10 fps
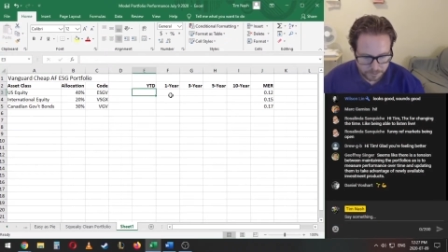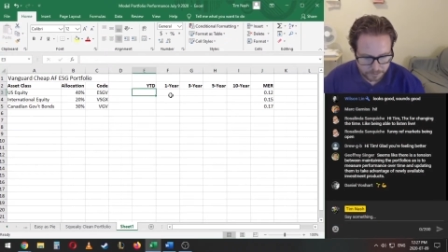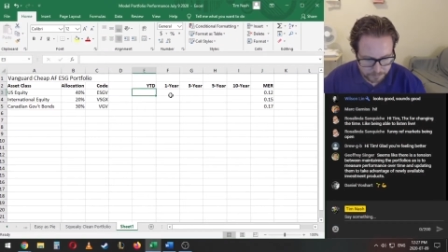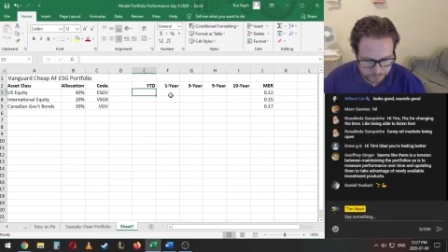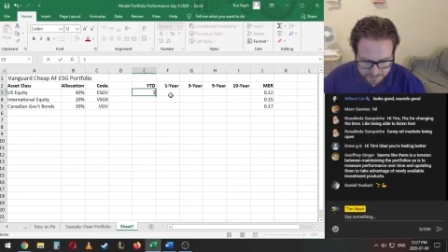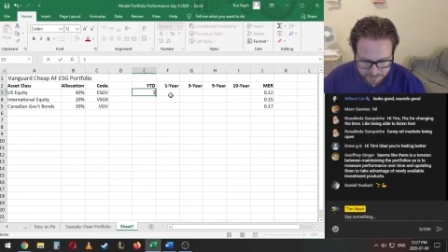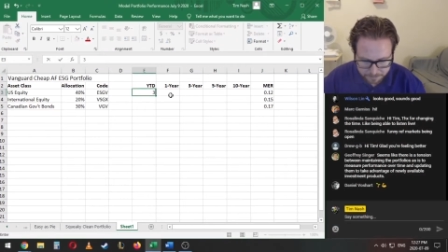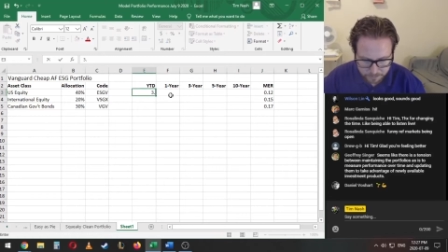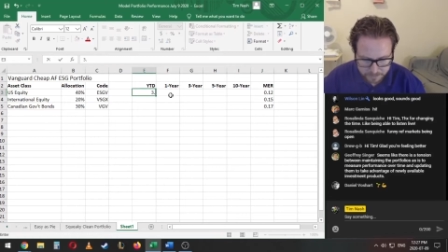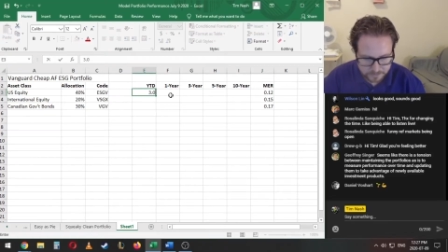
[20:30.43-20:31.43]

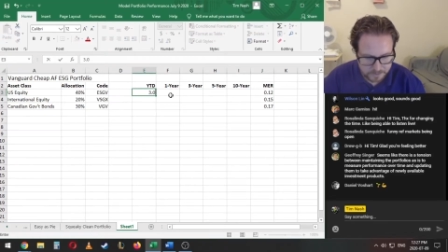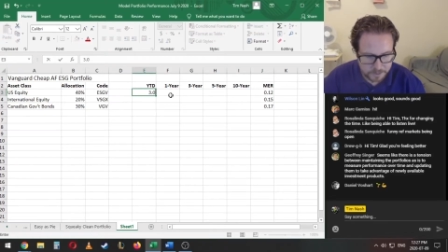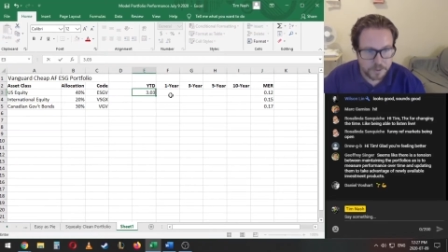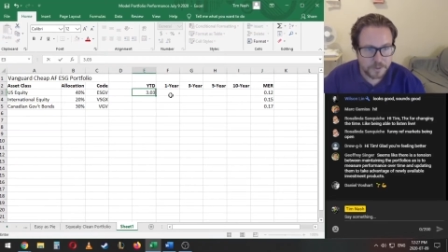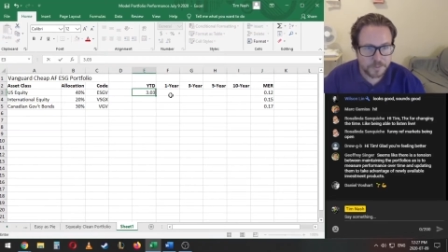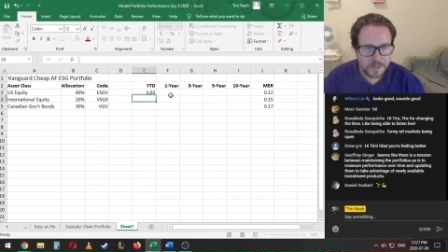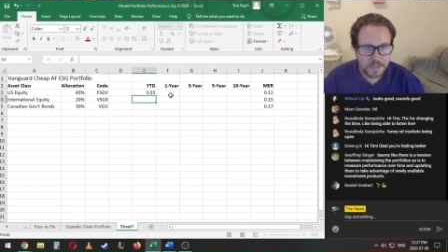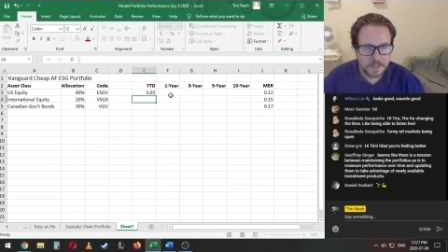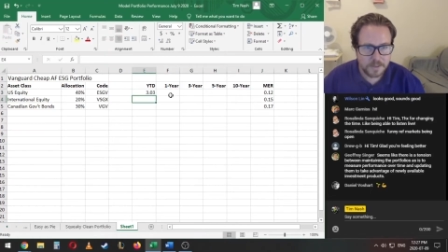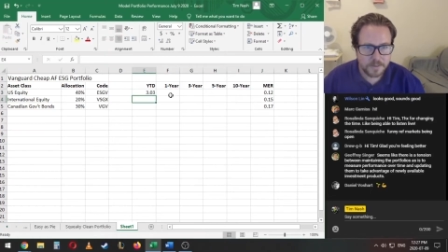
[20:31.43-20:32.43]

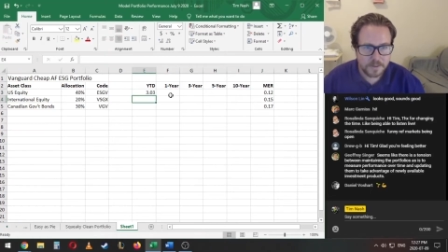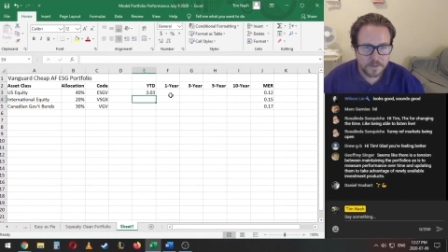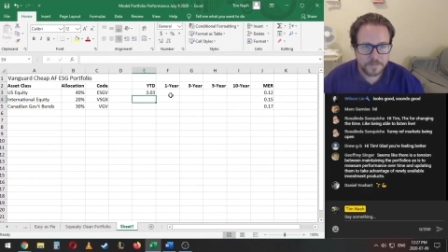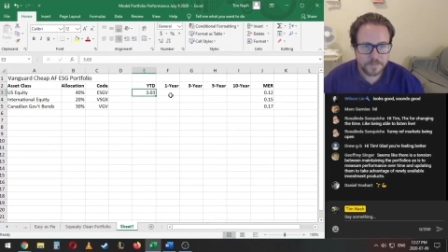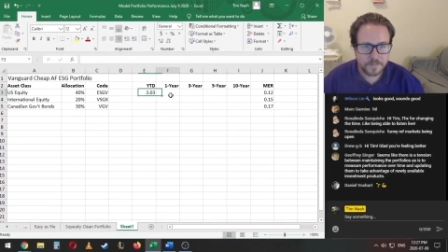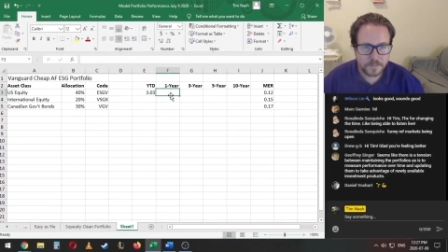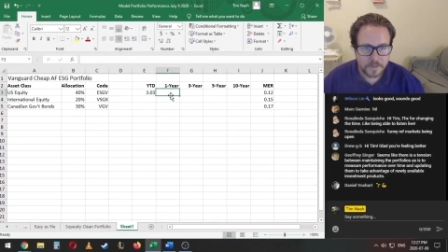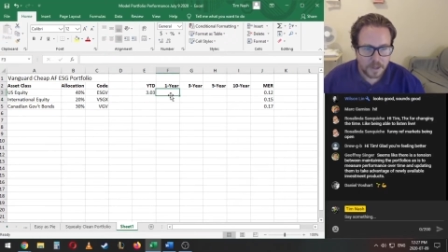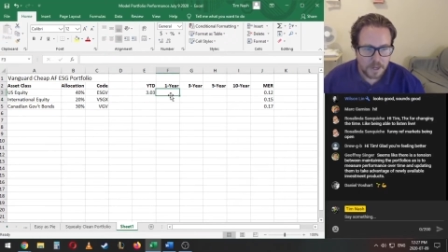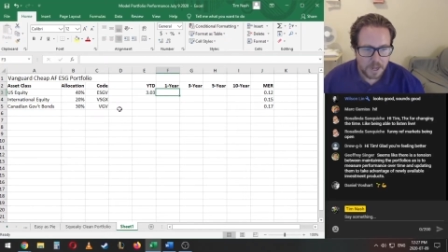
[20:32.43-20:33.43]
3.03,
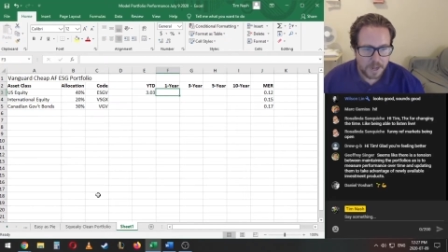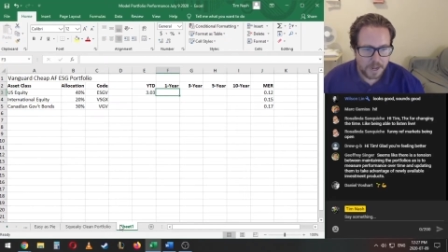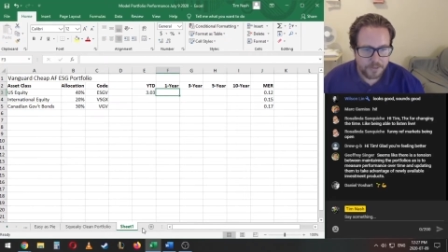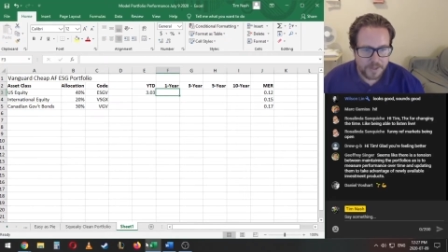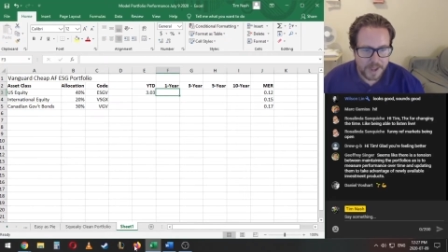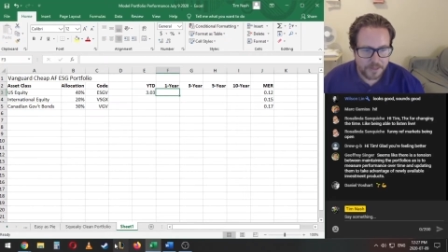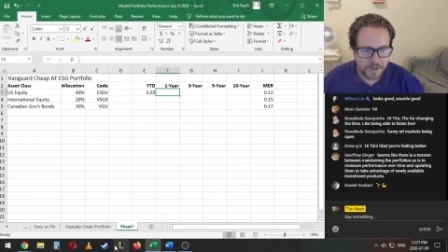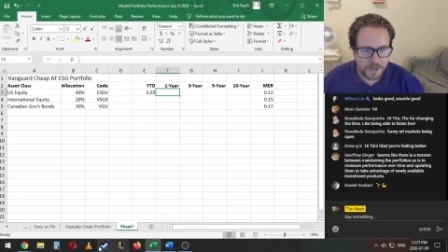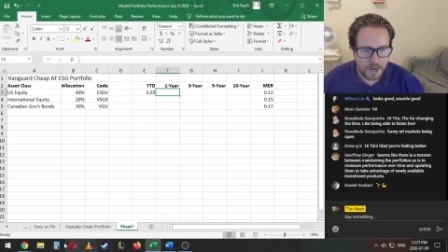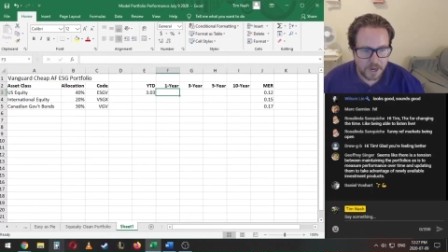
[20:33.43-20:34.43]
and then
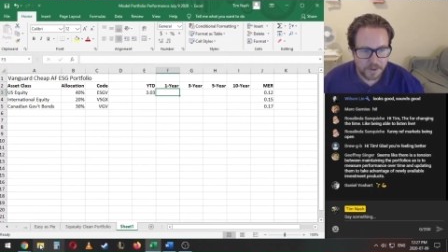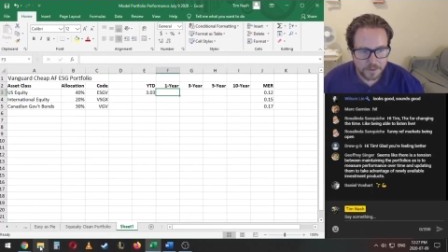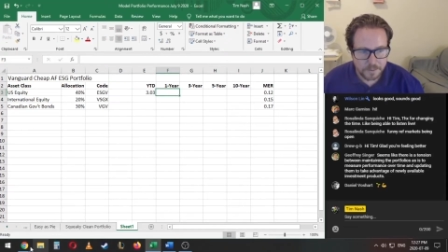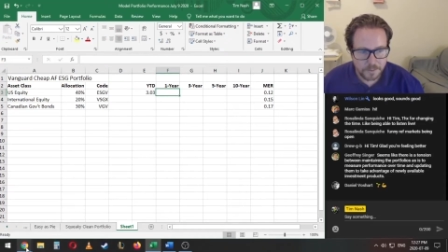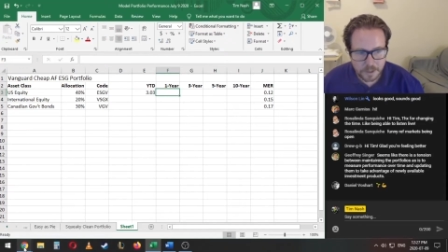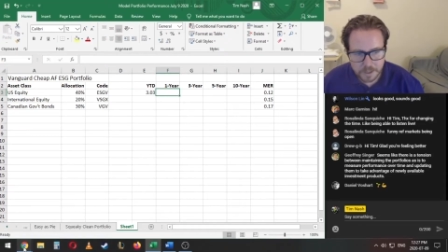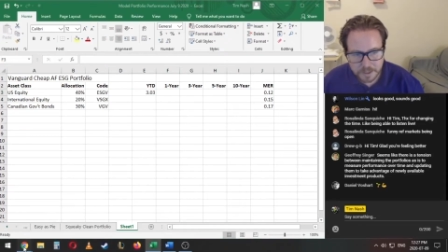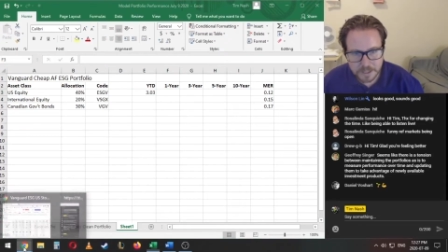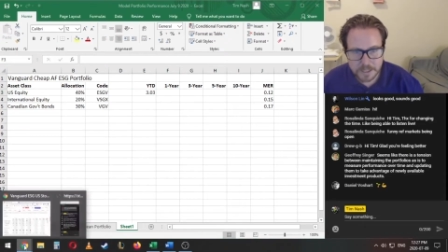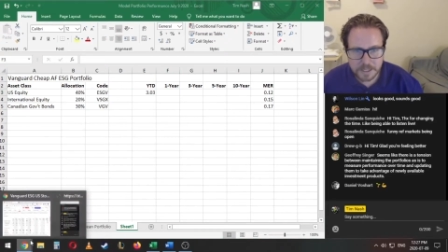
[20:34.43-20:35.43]
the other
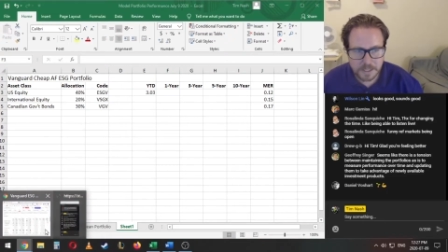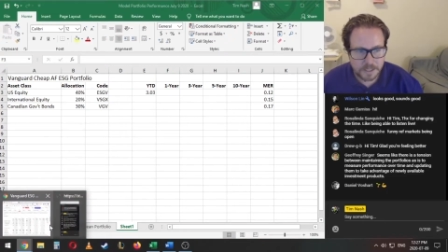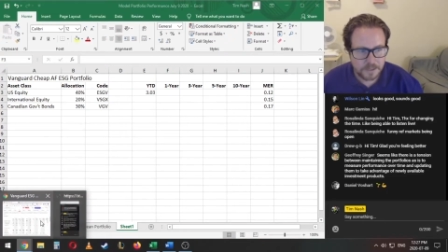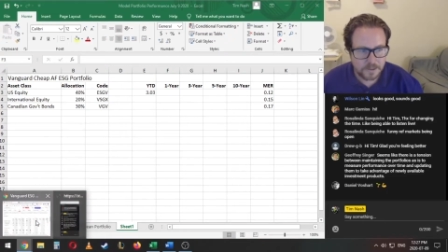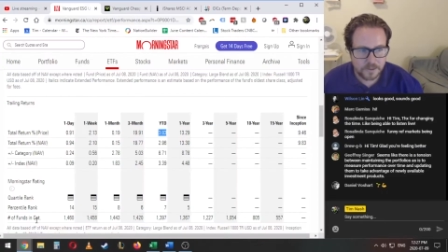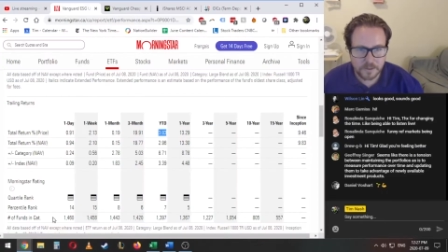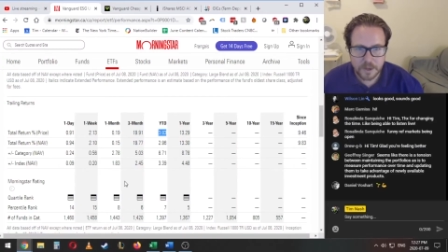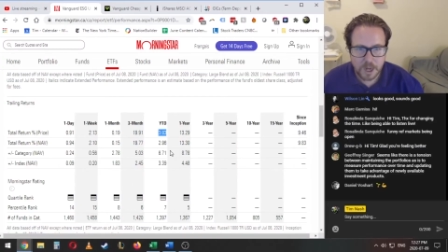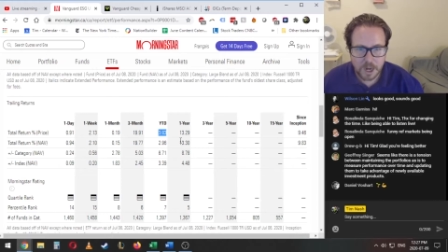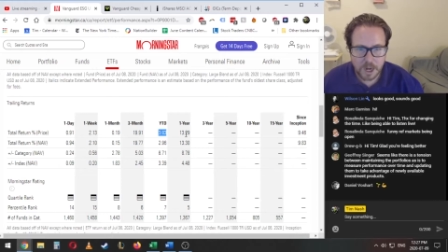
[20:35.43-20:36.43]
one is,
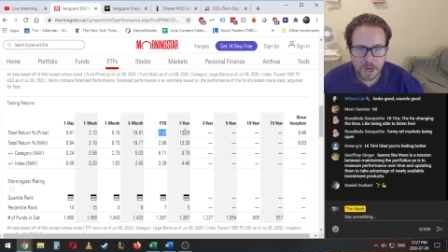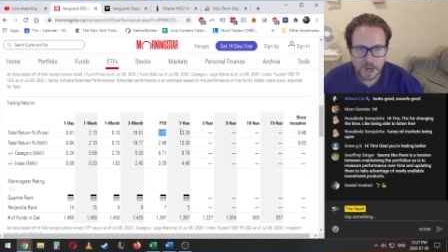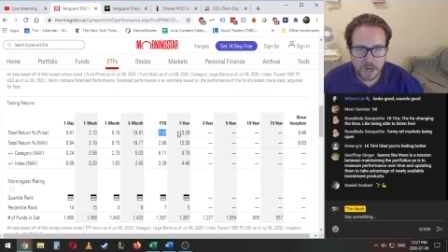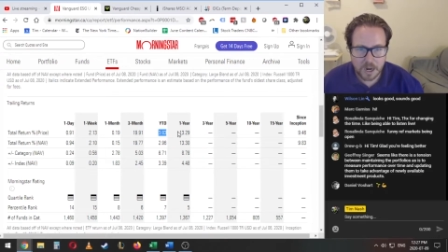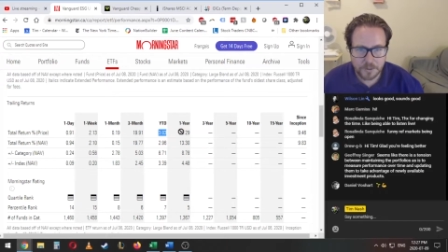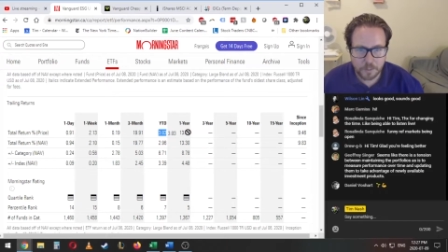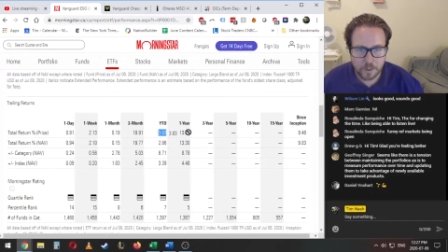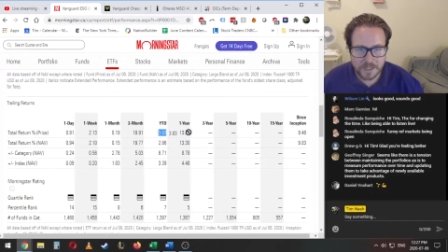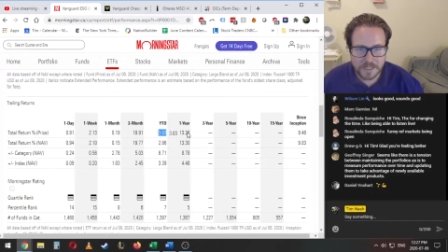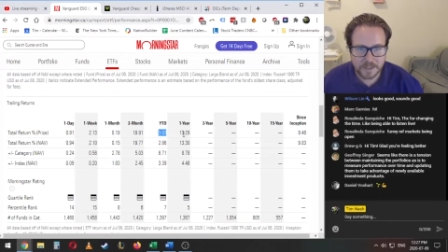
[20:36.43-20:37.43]
the
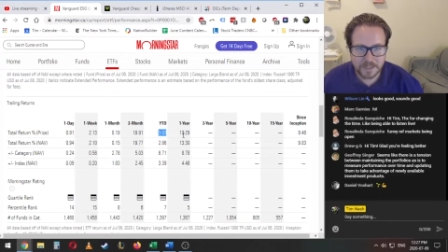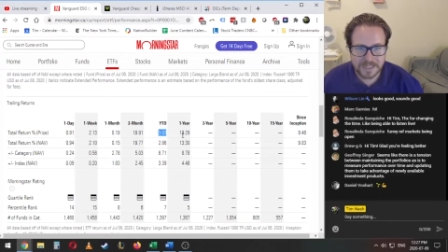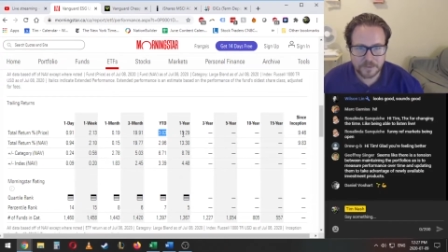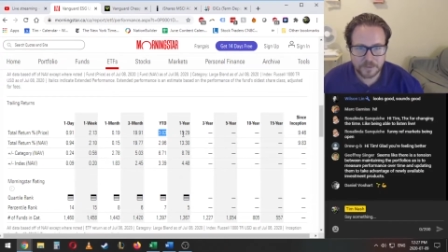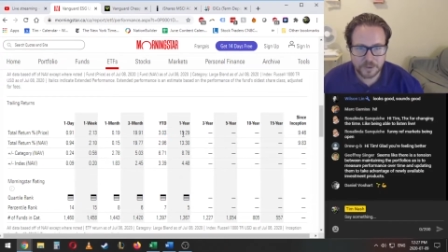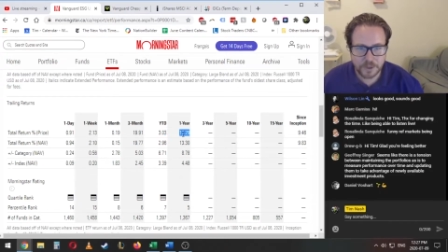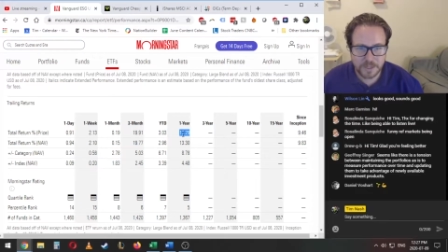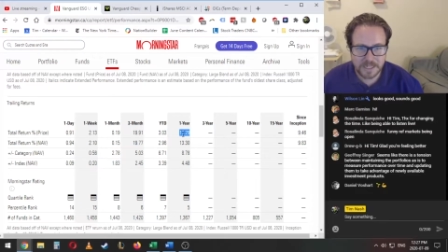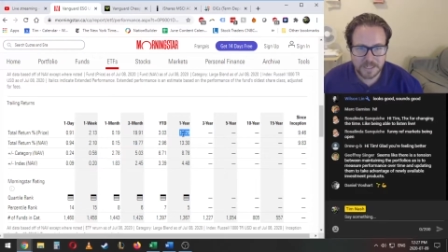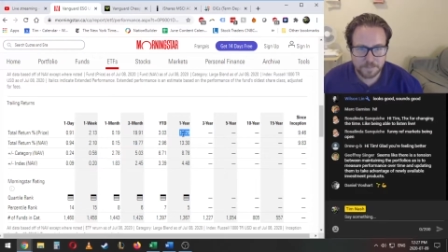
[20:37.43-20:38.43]
1 year is
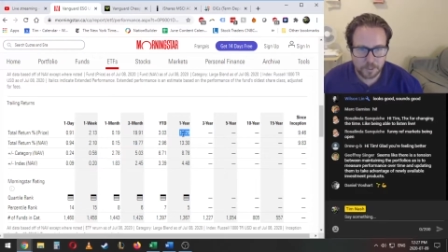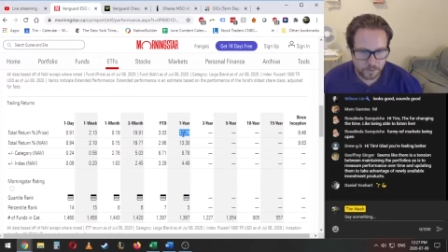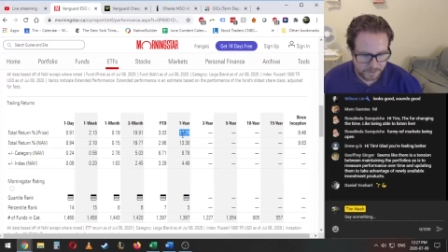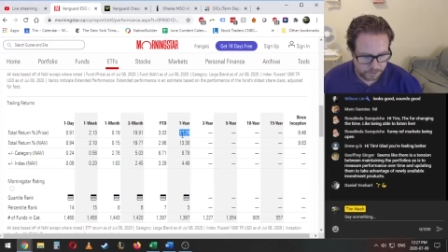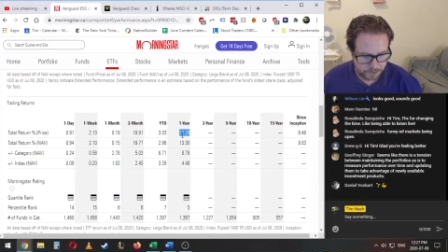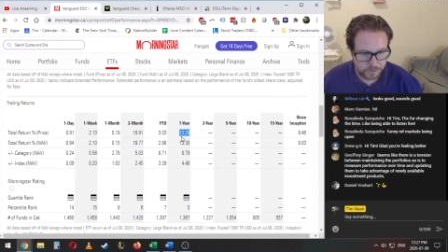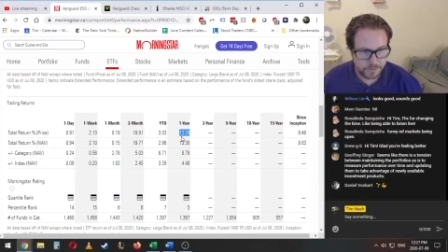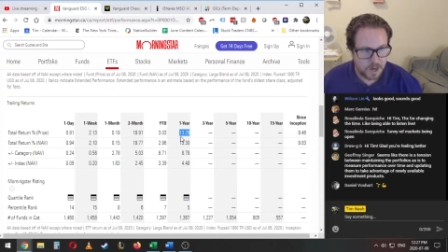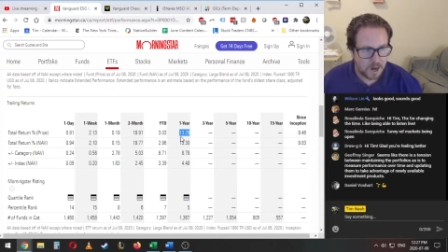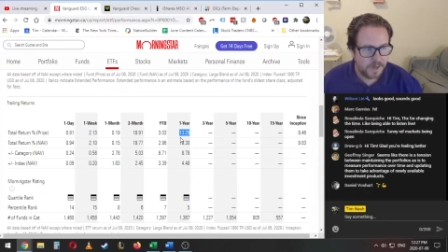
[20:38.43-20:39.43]

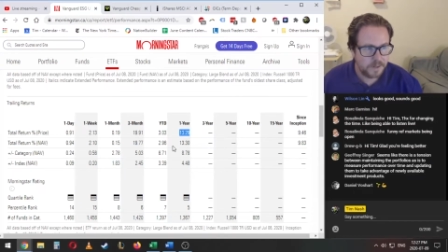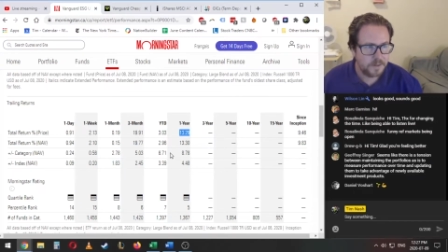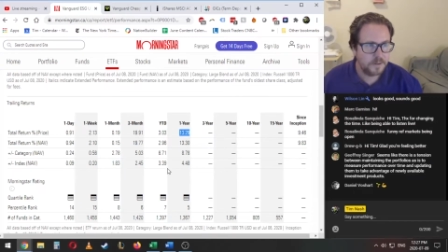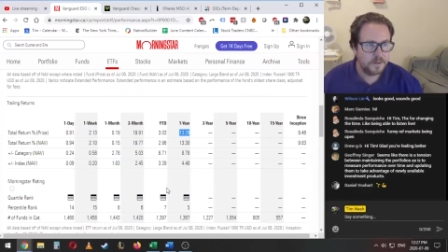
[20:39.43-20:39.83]
13.29,